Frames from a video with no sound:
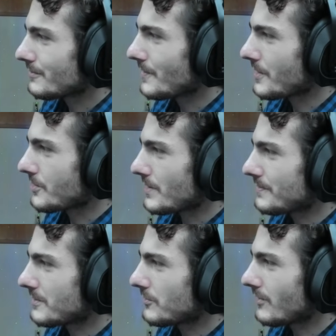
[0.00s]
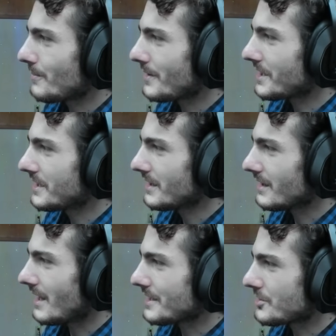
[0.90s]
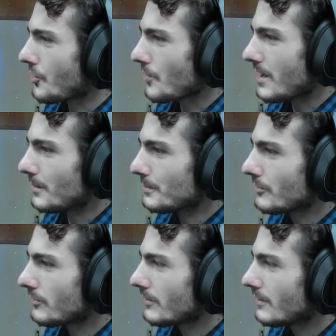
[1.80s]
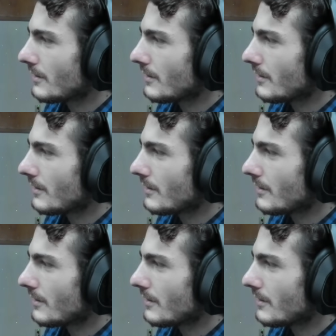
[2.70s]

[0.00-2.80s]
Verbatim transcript: for the grift of somebody like Grummz.